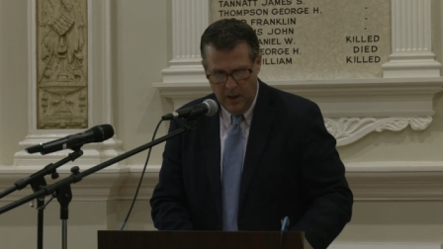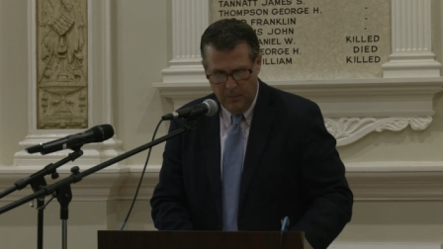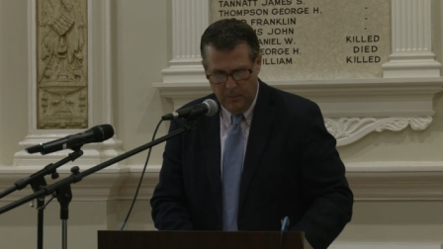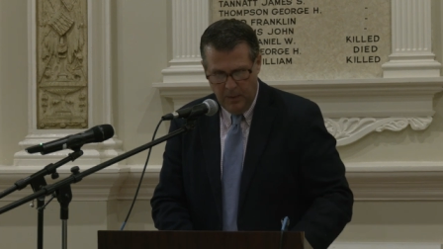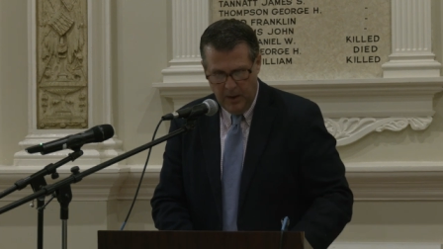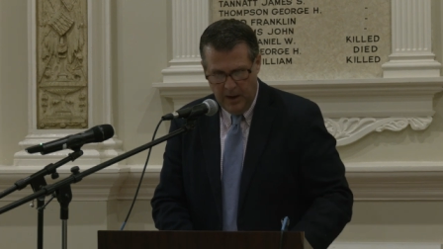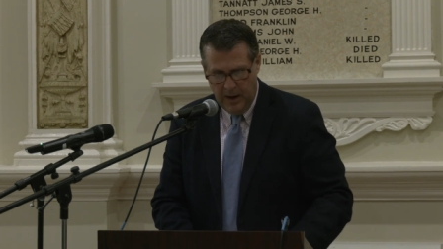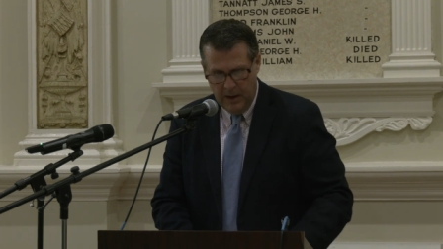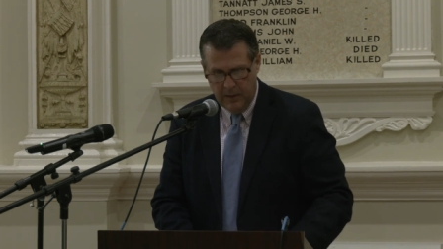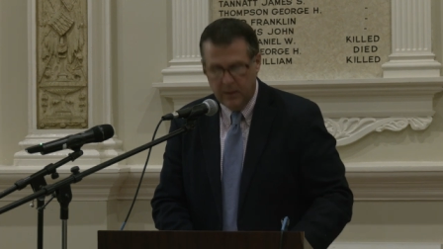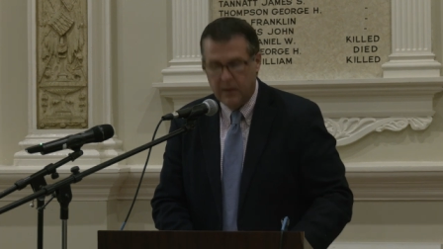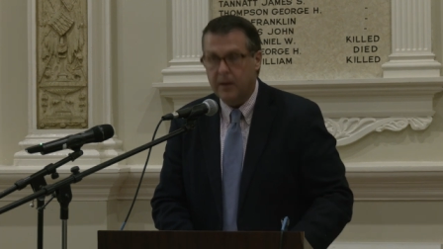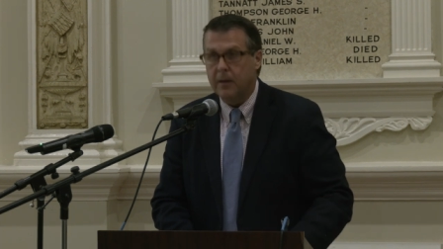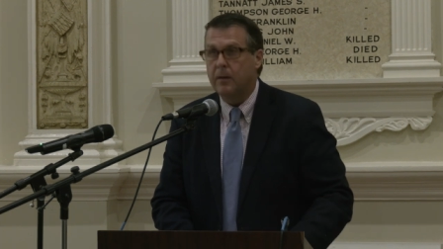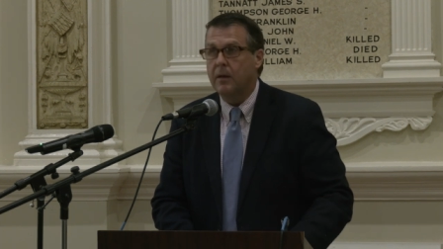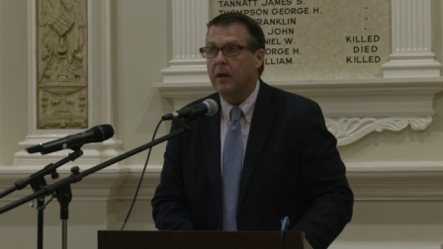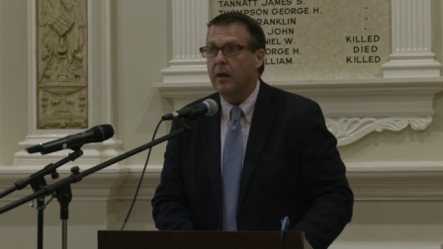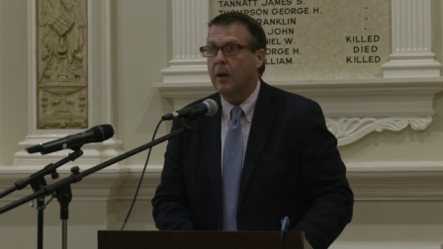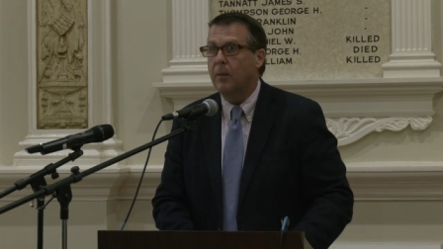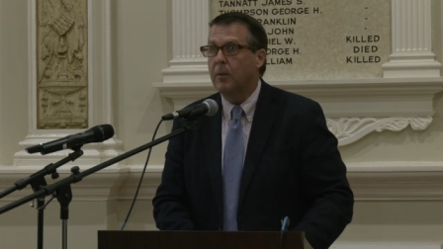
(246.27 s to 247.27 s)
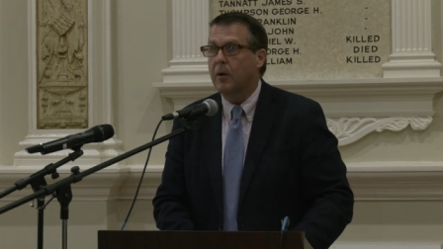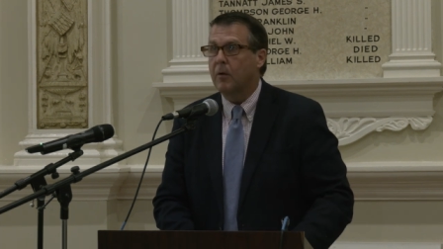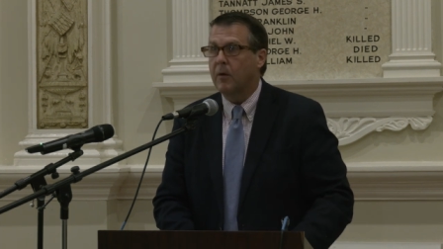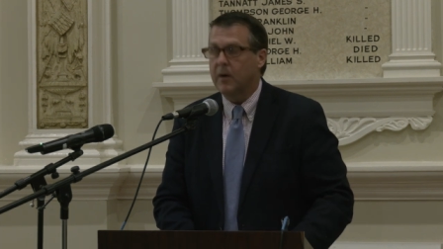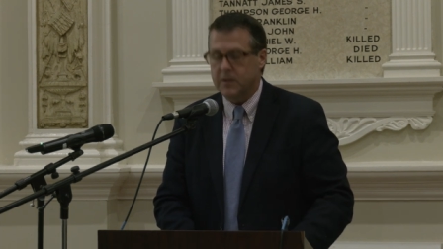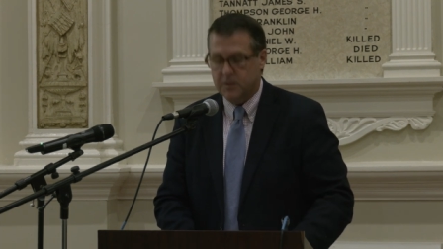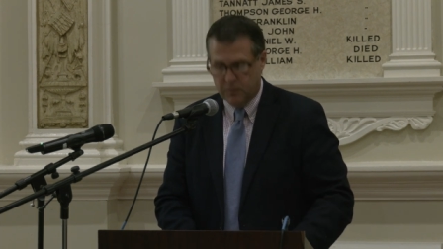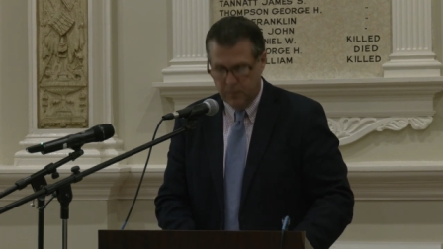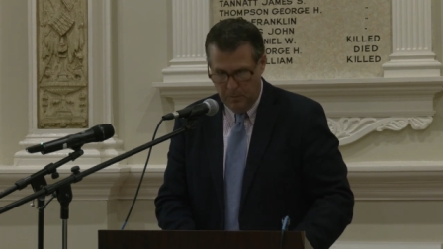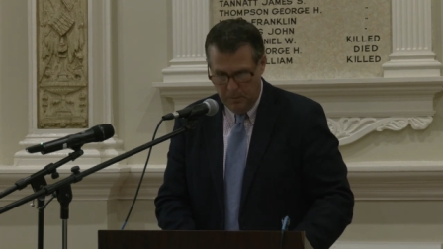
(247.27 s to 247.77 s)
by the
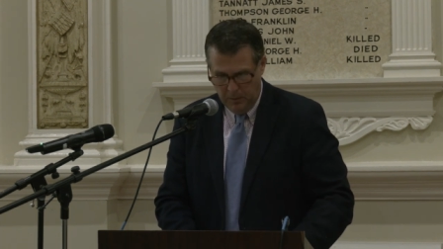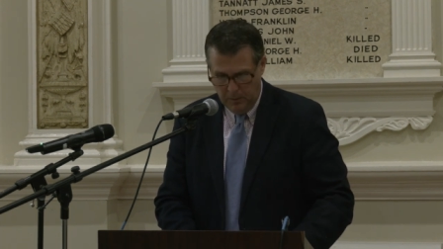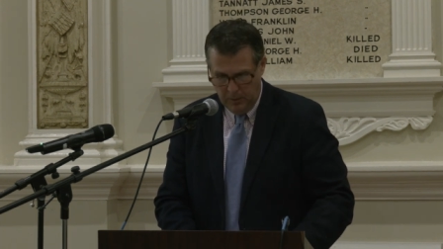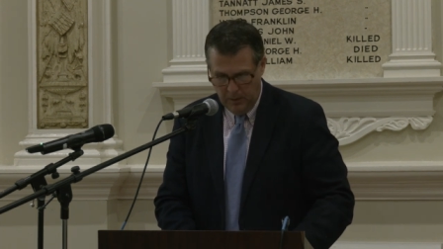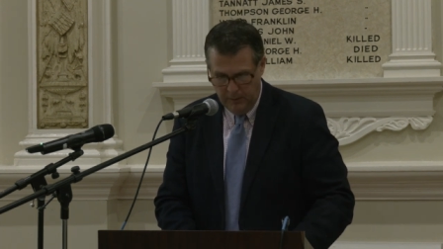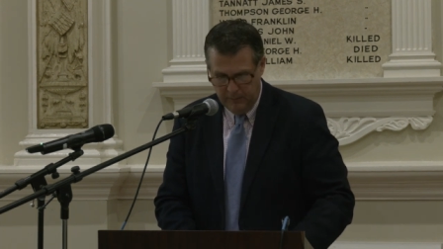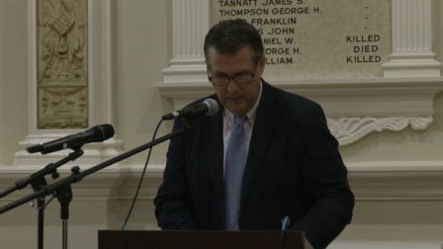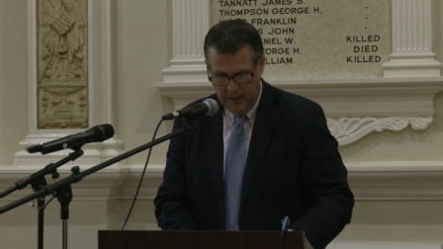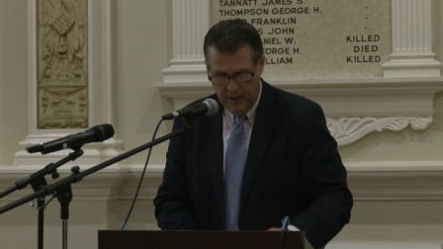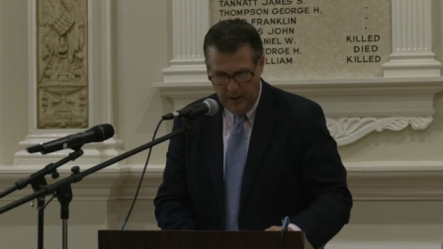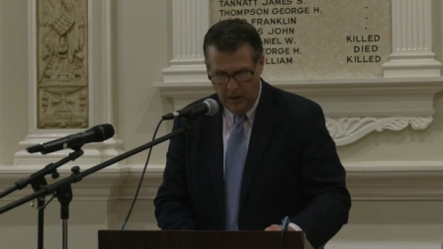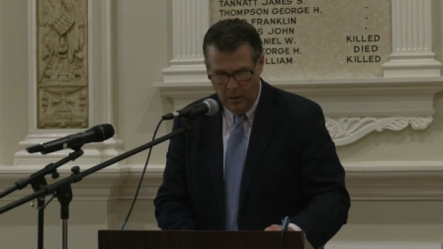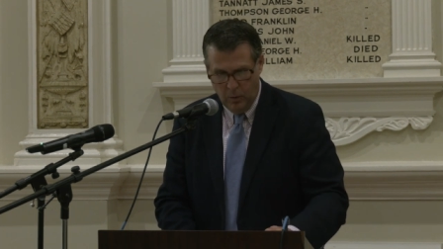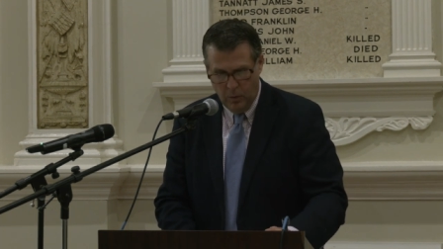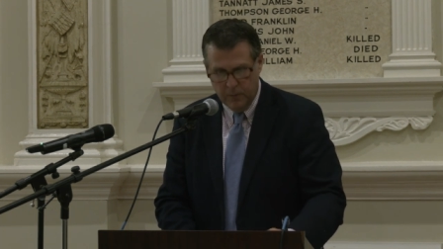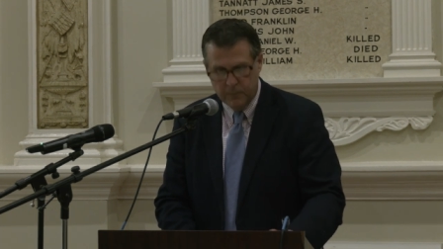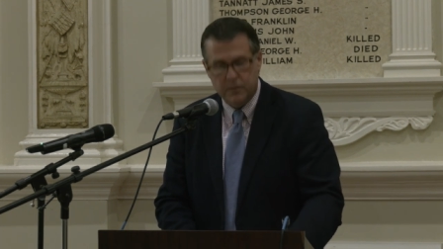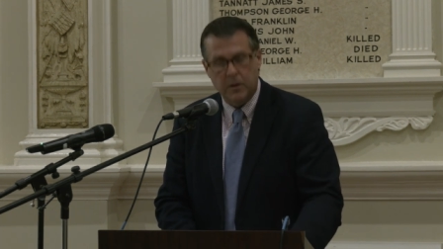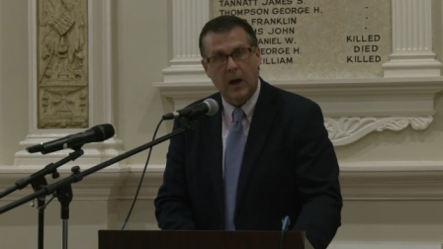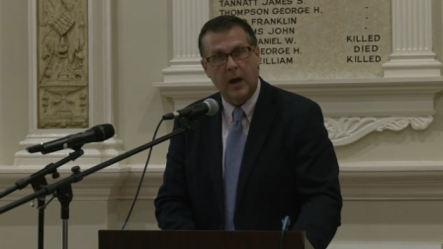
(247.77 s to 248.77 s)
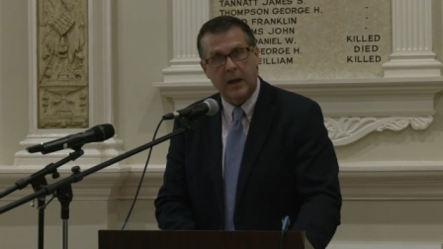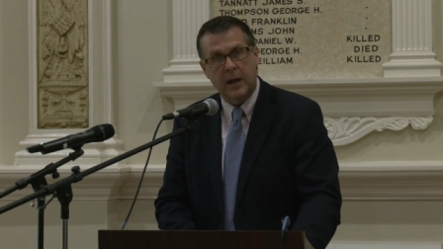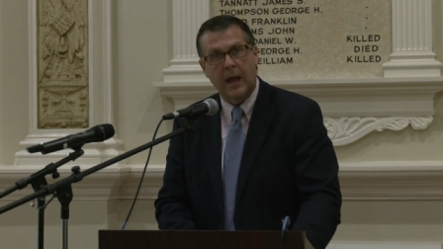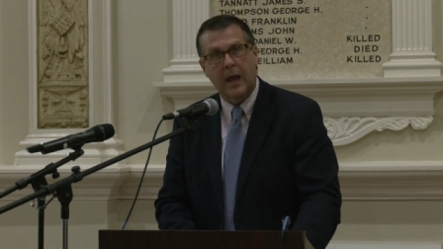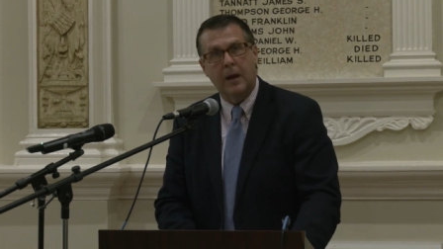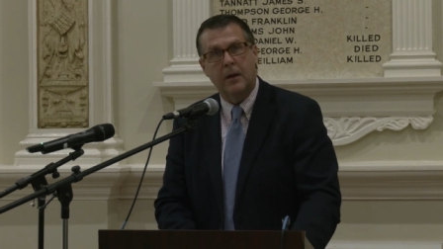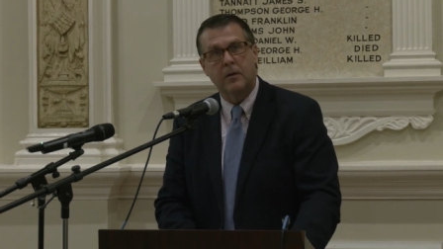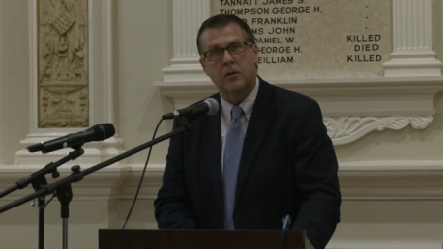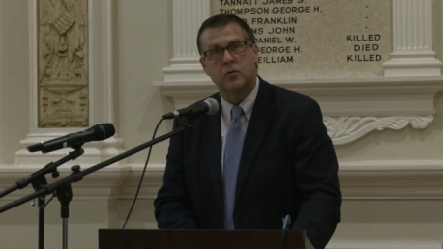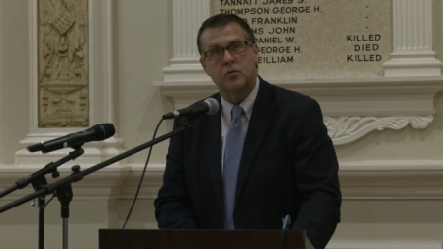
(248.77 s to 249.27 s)
immigrants from Bolivia who have, again,